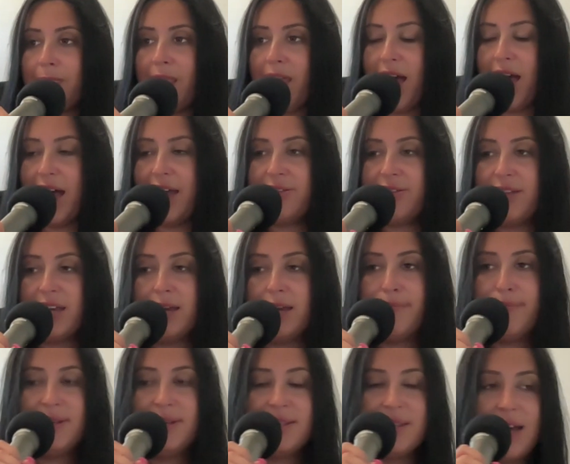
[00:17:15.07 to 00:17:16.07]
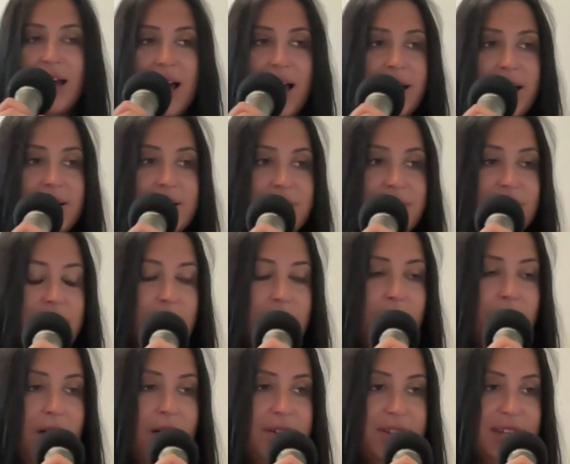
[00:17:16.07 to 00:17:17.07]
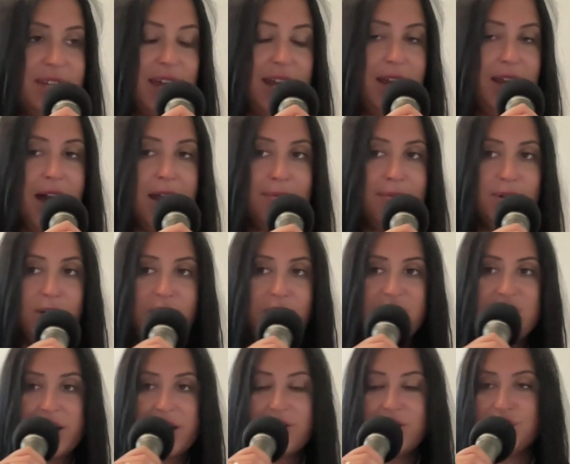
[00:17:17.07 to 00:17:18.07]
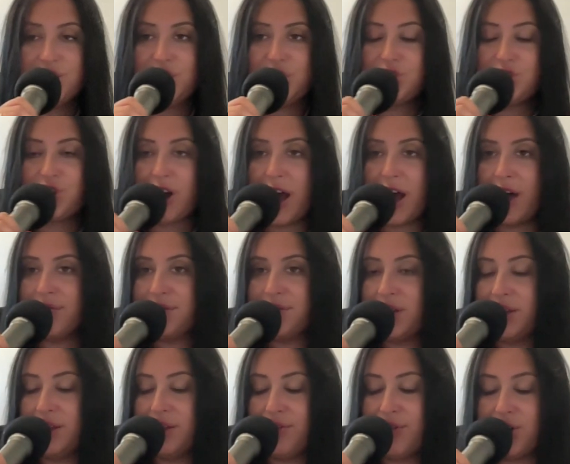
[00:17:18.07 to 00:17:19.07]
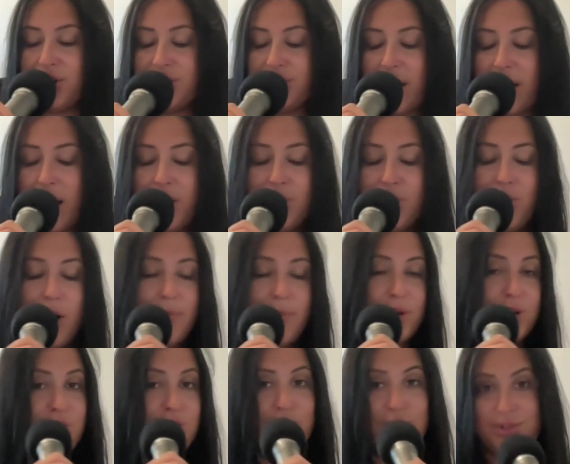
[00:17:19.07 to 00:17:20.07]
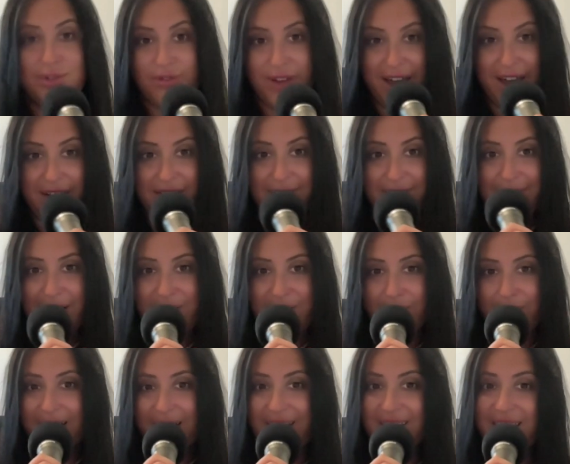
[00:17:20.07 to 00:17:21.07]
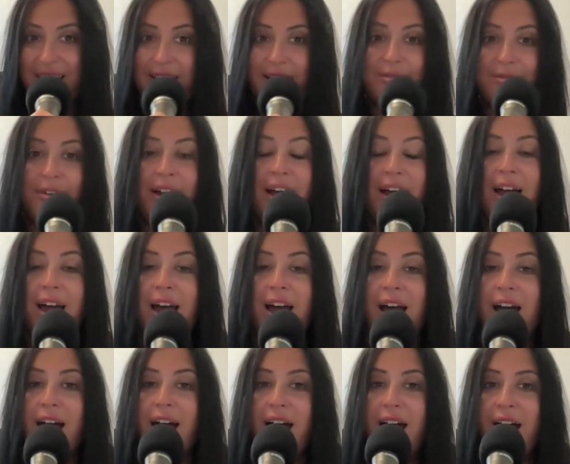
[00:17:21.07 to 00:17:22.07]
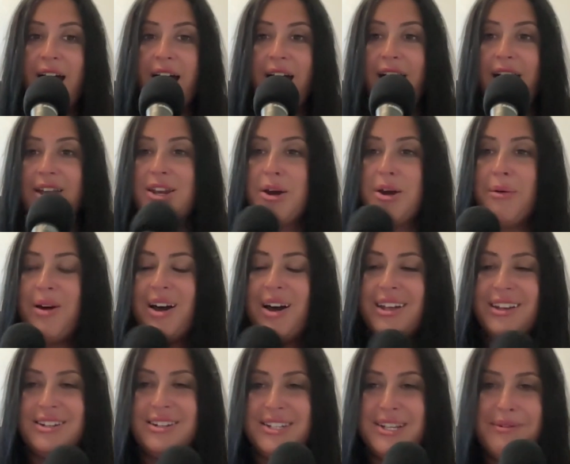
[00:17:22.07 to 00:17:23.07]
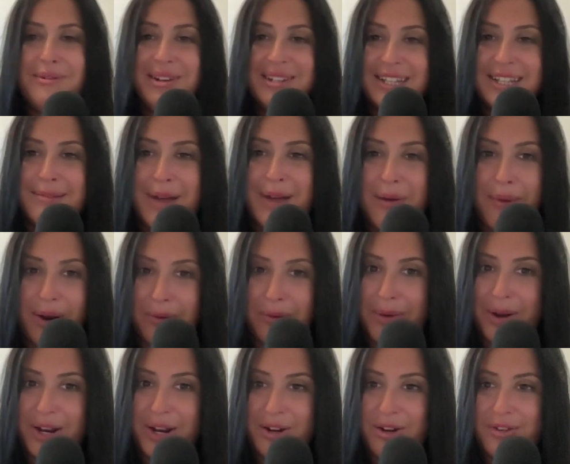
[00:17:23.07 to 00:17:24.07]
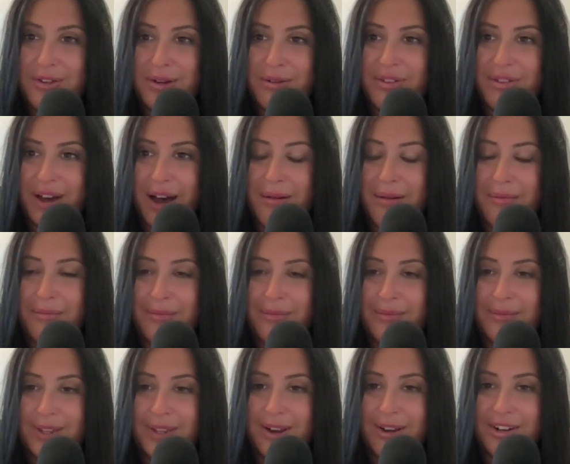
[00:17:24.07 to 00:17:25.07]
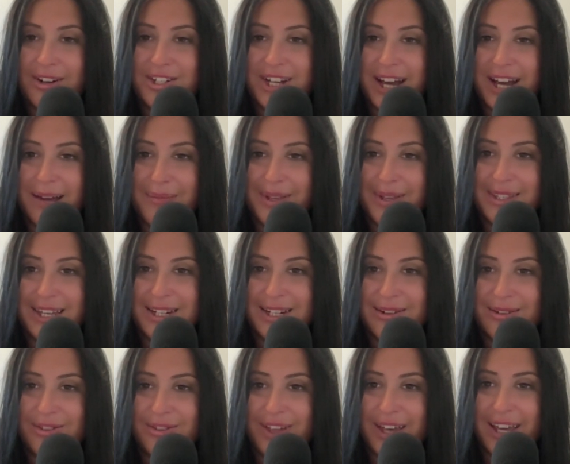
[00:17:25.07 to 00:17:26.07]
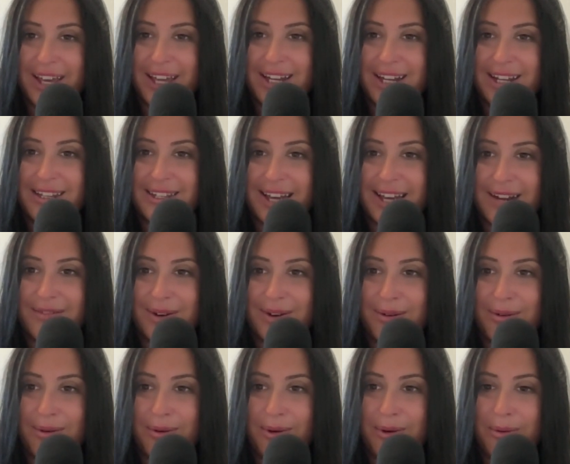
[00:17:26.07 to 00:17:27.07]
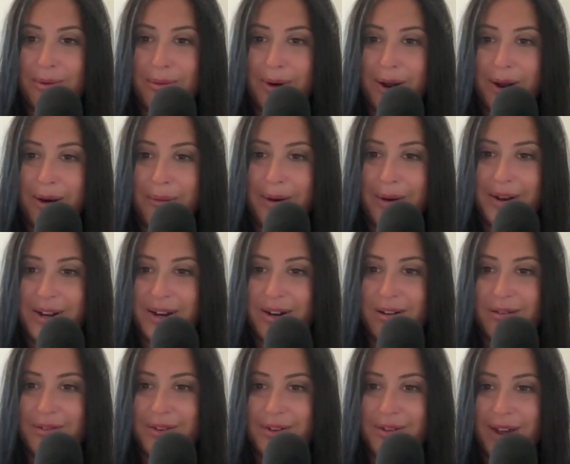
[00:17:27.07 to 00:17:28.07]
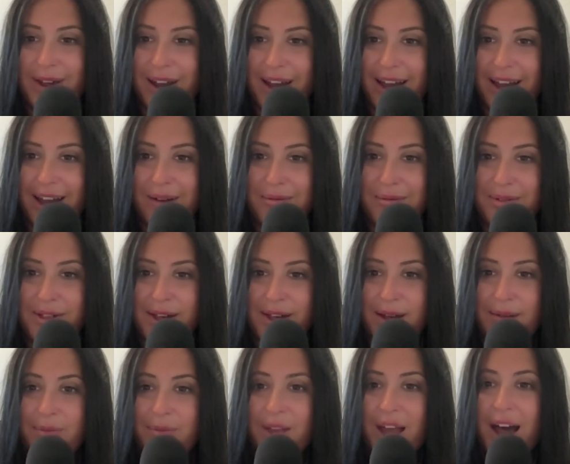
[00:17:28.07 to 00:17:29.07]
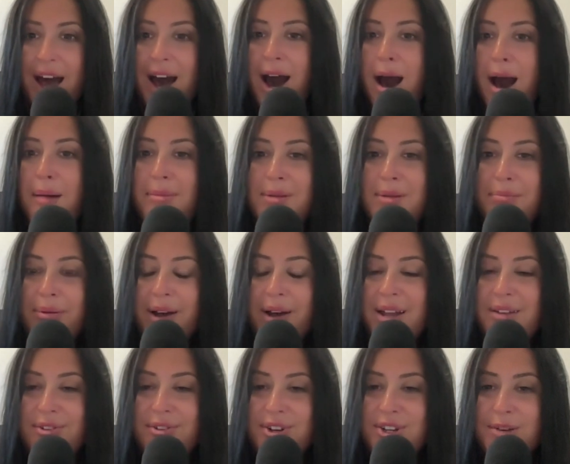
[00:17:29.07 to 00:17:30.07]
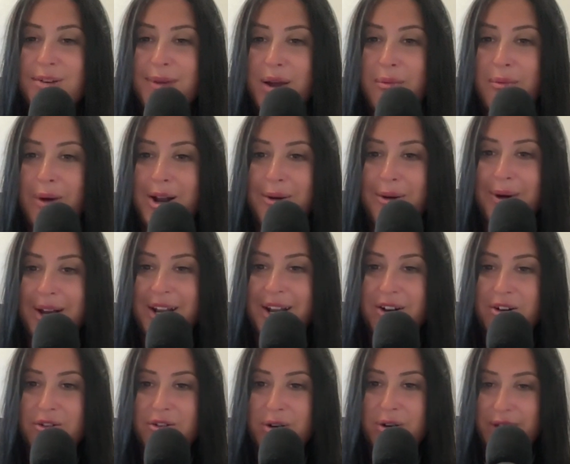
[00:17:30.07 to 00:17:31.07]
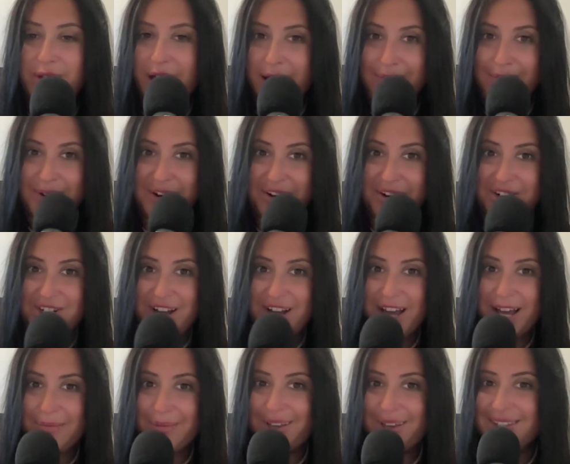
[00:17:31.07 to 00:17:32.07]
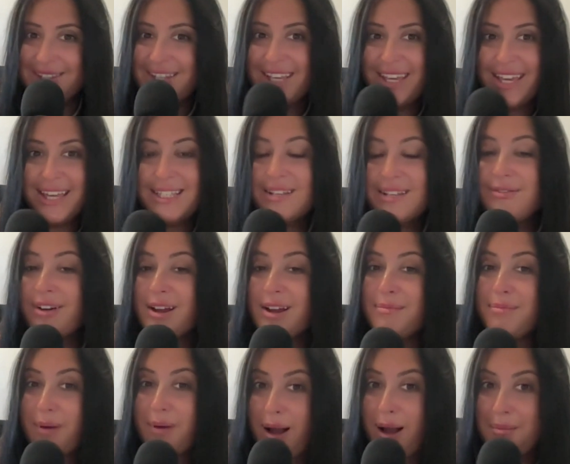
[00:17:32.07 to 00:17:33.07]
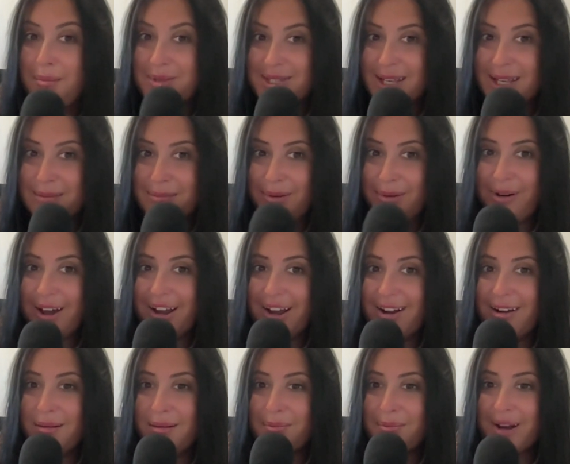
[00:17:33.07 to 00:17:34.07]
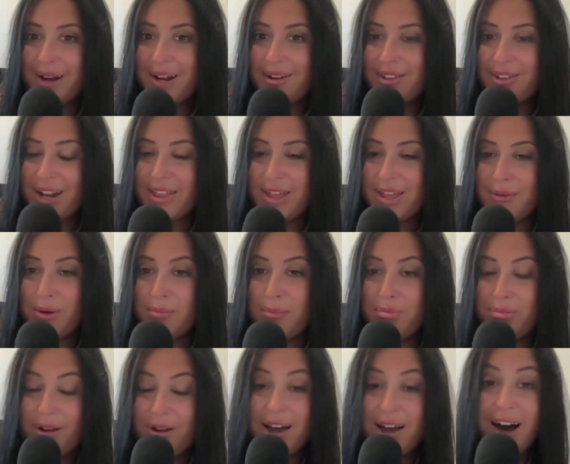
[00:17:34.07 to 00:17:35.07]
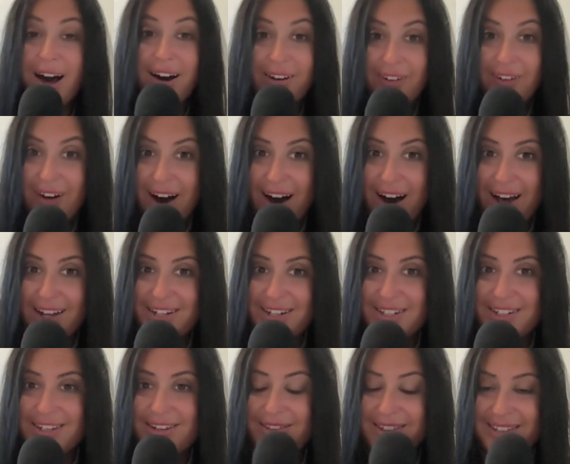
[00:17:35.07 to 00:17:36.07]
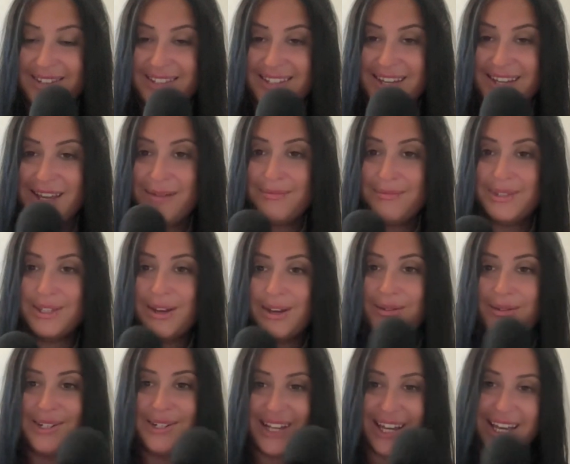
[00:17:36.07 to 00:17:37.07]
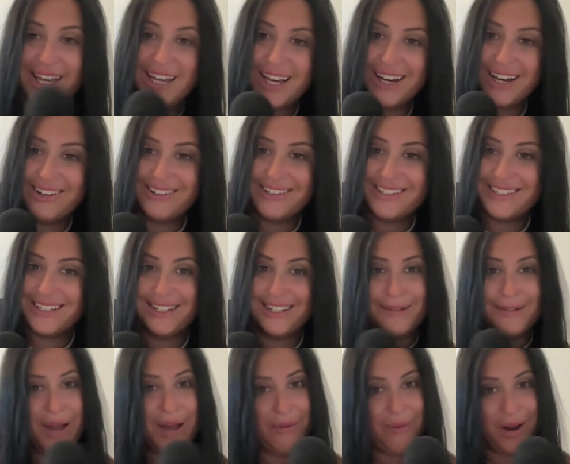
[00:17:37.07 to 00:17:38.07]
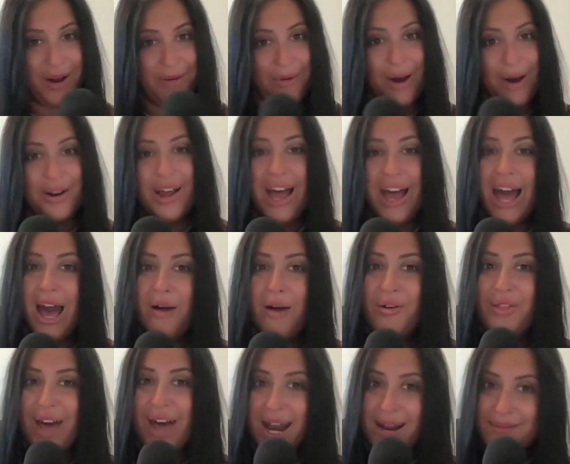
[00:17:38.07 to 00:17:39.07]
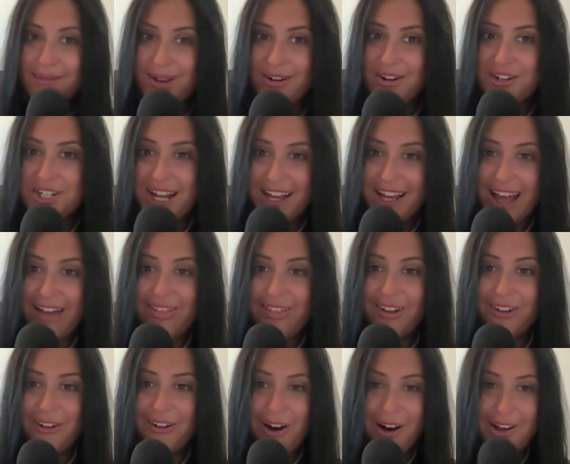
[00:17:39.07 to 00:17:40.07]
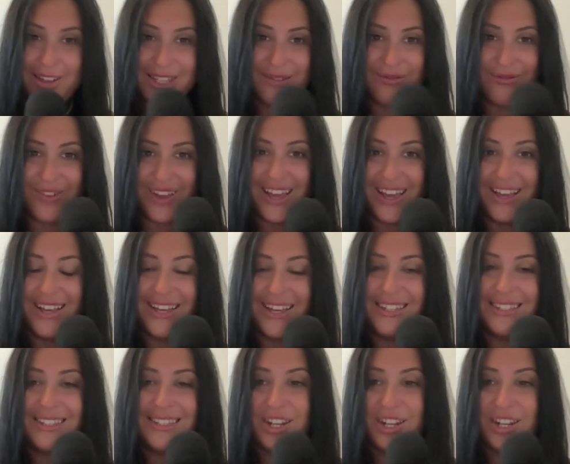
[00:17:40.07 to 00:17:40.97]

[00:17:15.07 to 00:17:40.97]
I think besides, obviously getting Adam Yurachek in this year's draft in the first round, who I'm a huge fan of, by the way, I gave. You know what? Do you want to see my one-on-one interview with Yurachek? Because I do think it is kind of a cool one-on-one interview that I had with him. I'm going to play for you my one-on-one interview with Adam Yurachek because he is a very promising player that I think will bring a lot to this team. So take a listen to my one-on-one with Adam Yurachek at the Las Vegas